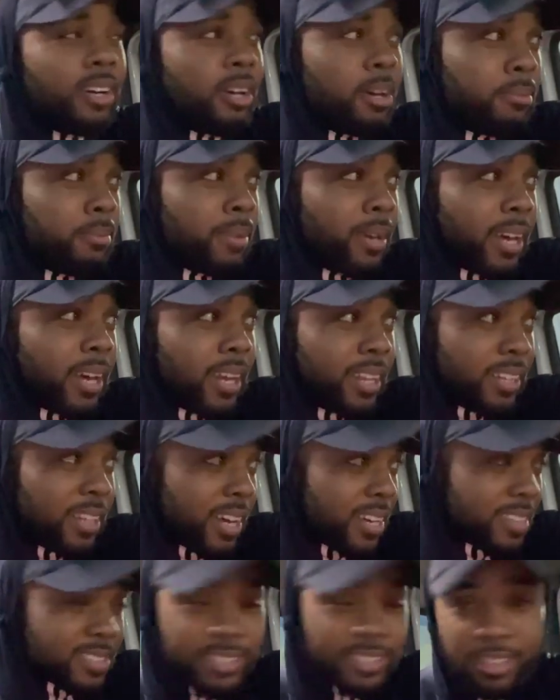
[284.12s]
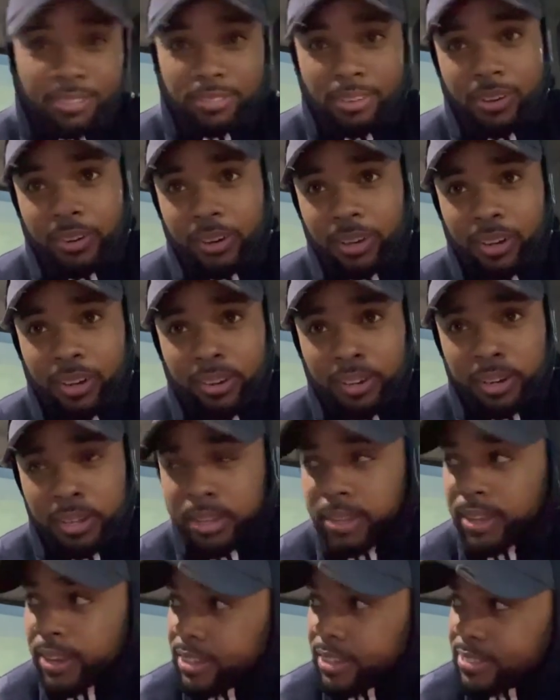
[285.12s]
They got a lot of stuff going on in
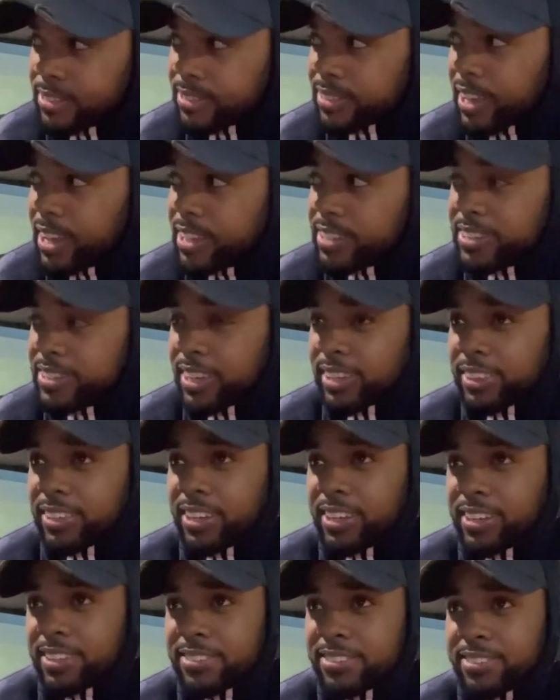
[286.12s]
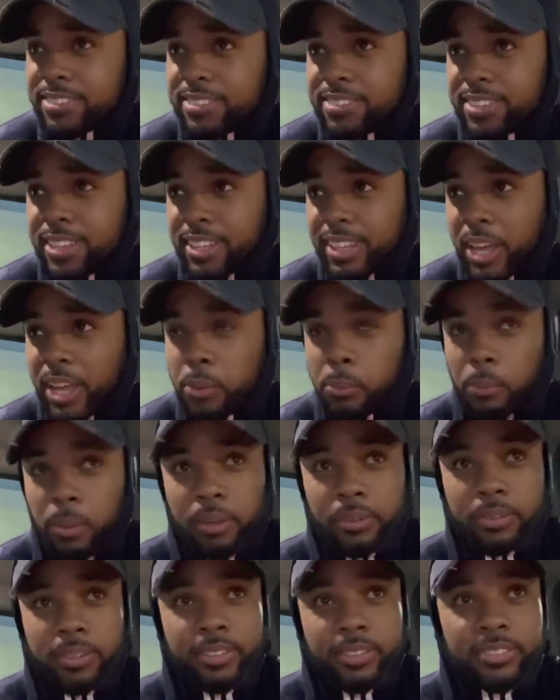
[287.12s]
there. I just got checked in, and they like
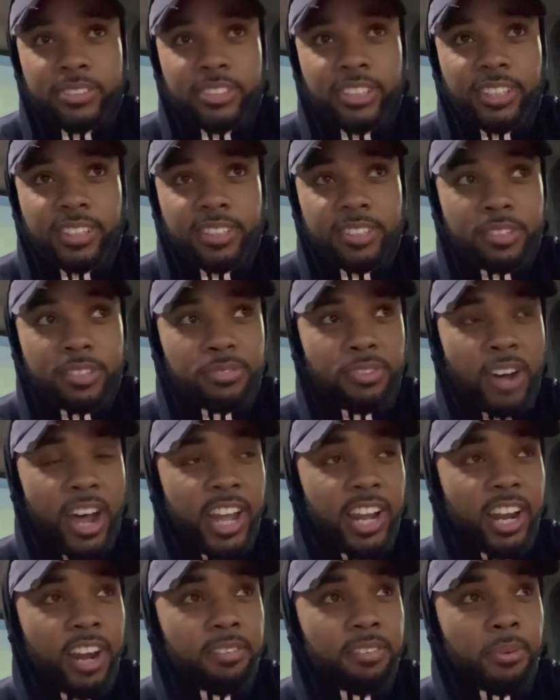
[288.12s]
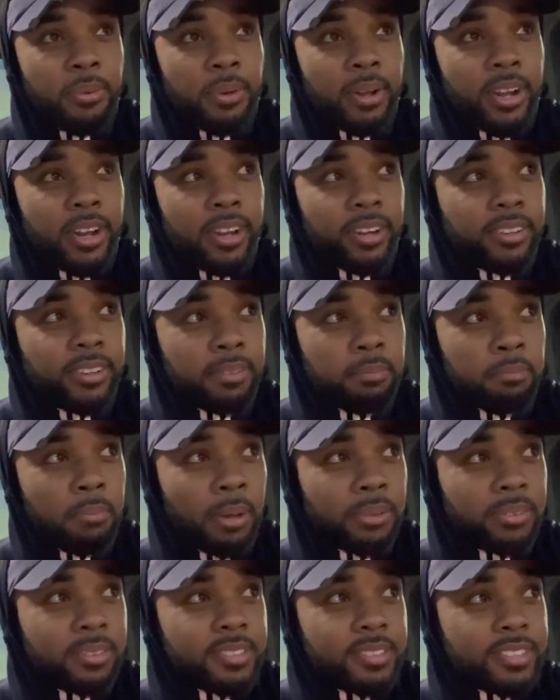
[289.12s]
welding shit. There's fire everywhere,
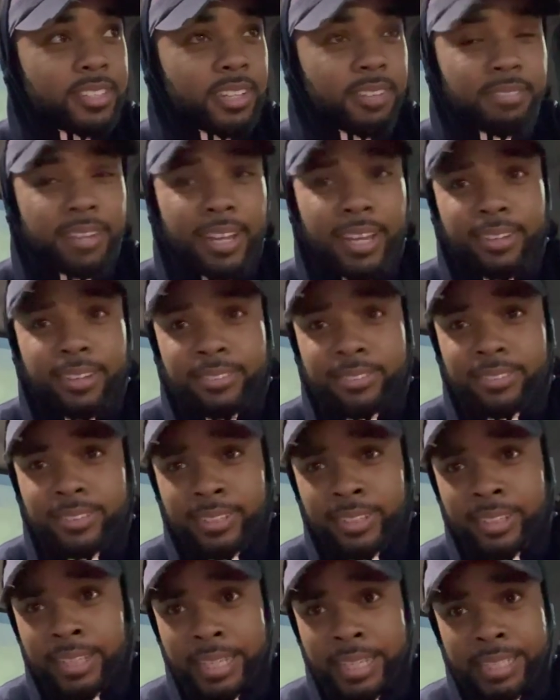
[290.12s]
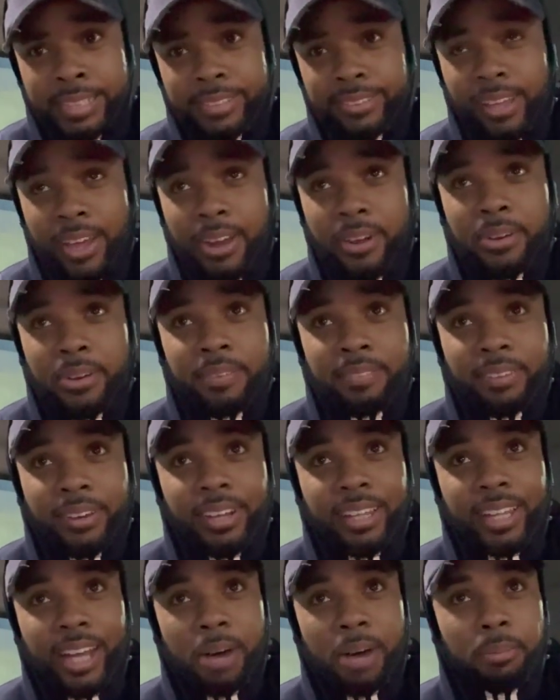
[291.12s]
melting stuff down. So I don't know if they're
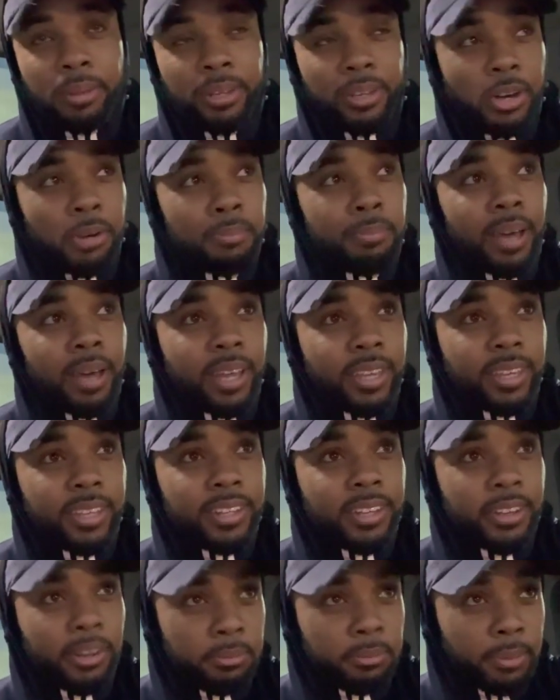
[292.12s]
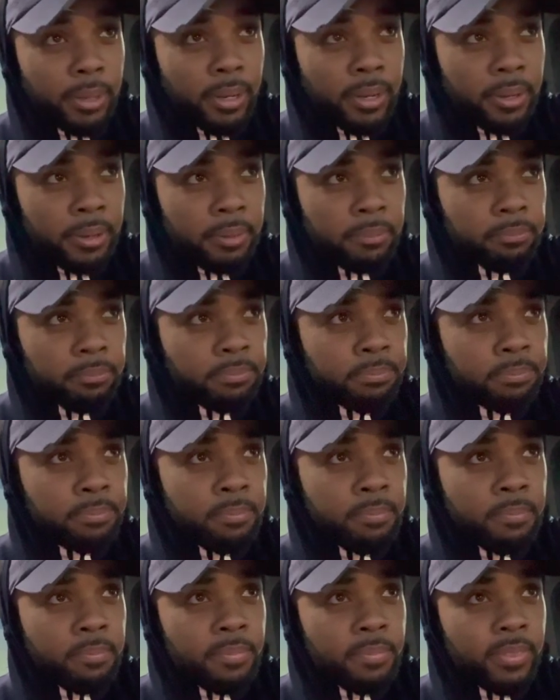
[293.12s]
gonna allow me to go back in there, but
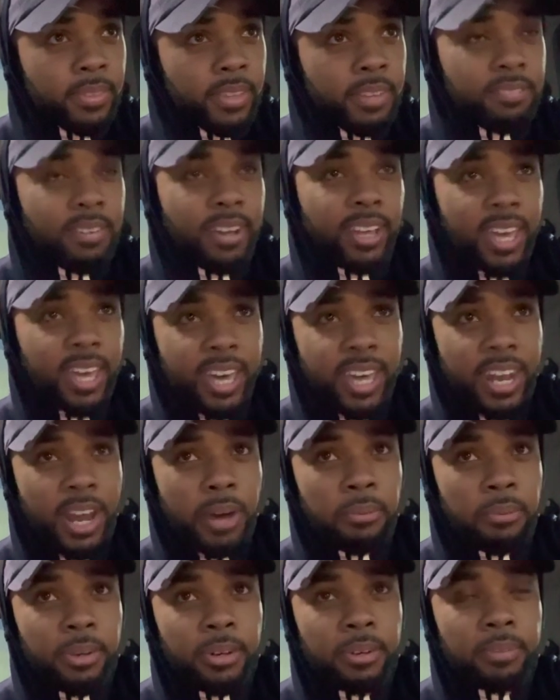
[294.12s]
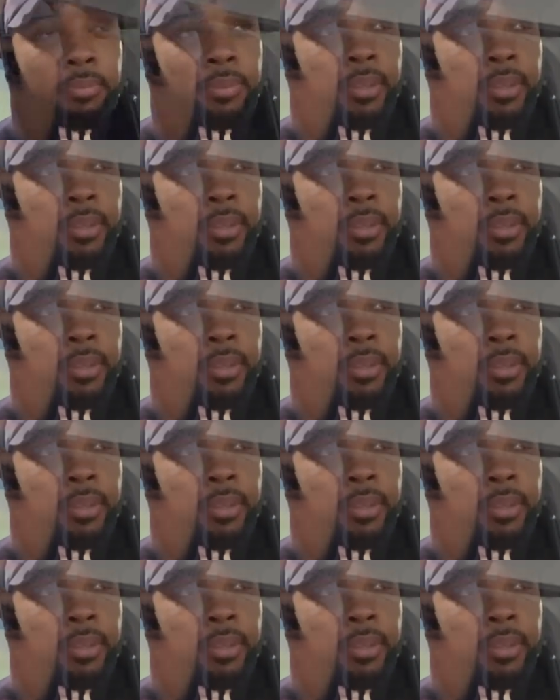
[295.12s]
if I can, I will.